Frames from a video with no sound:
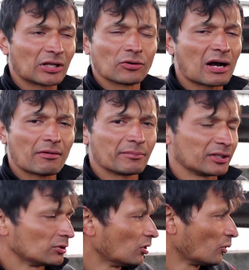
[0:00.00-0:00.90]
I don't have a
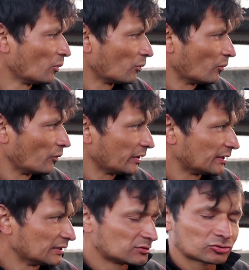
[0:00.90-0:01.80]
video
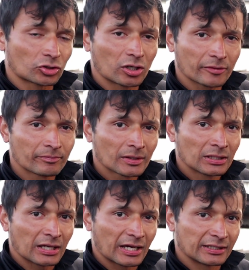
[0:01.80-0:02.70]
with this truck
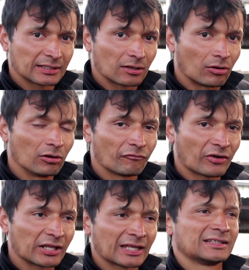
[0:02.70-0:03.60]
and the old fan.